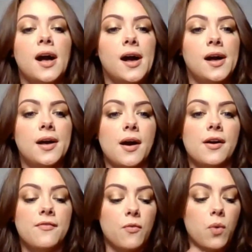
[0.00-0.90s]
uh,
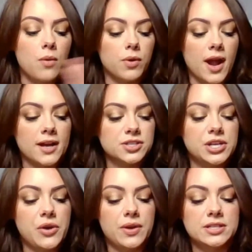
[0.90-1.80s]
of what we're actually
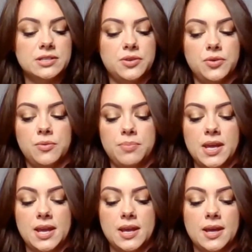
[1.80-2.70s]
going to
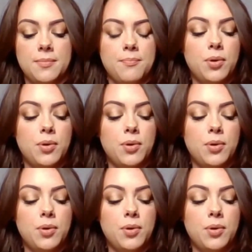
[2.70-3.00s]
be